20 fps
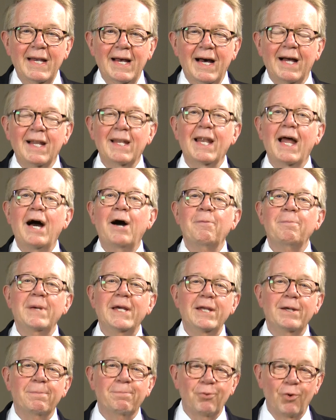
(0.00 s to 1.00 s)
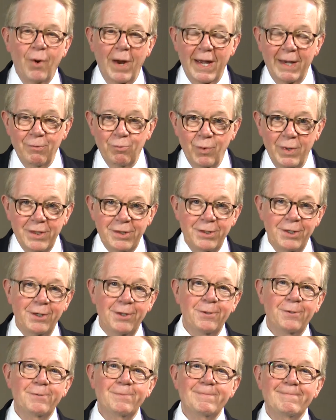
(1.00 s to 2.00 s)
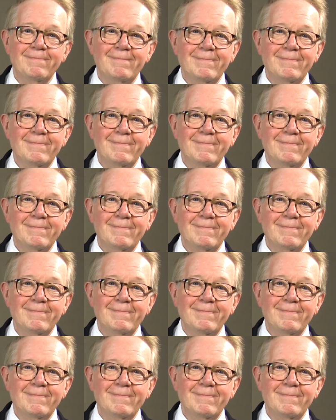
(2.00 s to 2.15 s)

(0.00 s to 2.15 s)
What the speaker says: allow me to pray with you.